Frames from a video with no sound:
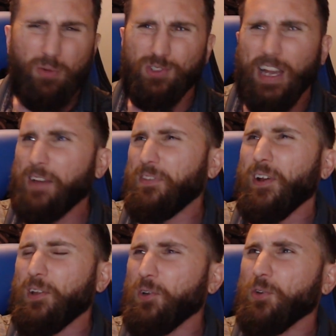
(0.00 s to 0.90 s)
was out there.
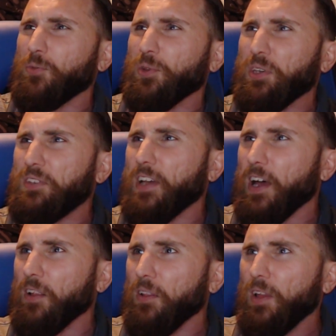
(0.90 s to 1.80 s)
I couldn't really
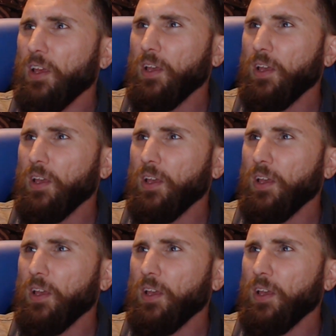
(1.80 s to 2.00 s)
tell.